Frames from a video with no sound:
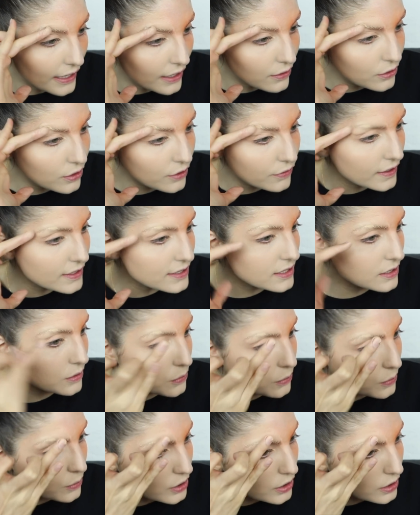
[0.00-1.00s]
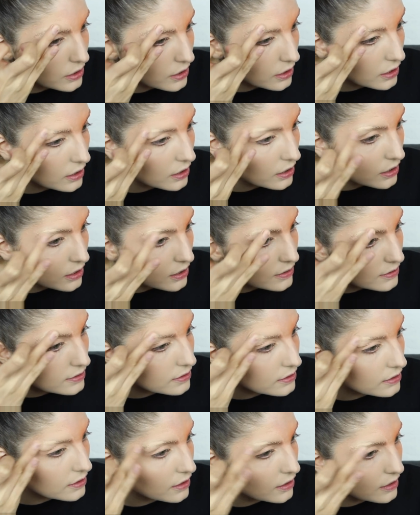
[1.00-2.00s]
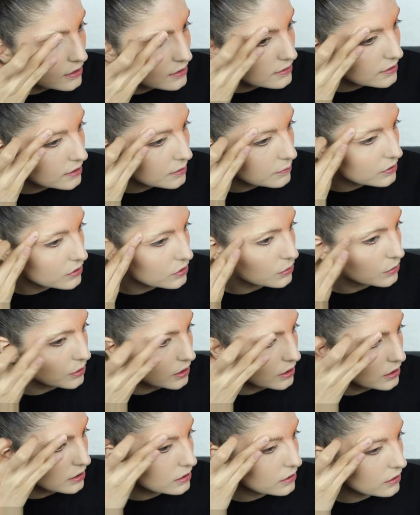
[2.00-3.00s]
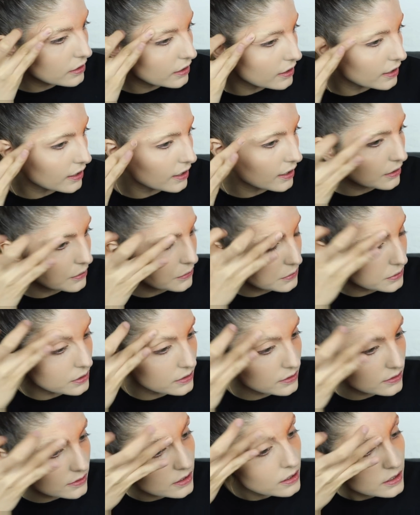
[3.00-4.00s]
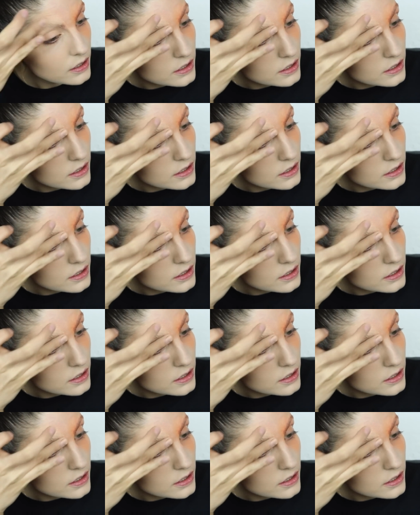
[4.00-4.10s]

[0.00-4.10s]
I don't know if that's gonna work because nothing seems to work. Okay, that kind of works.